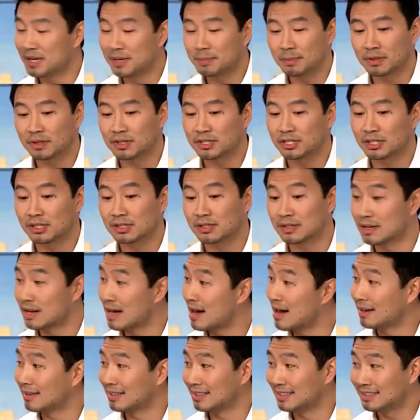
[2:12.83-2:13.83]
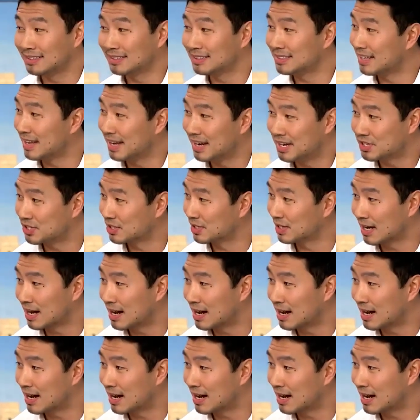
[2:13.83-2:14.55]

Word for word: people are just not into Asian